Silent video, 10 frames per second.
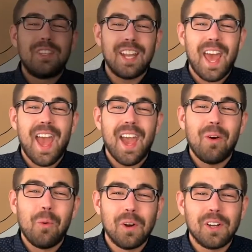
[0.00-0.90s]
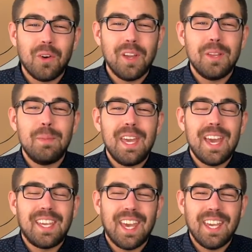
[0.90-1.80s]
today we're going to be
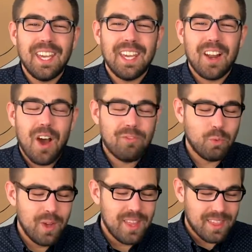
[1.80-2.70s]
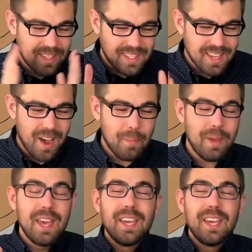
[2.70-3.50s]
kicking it off with some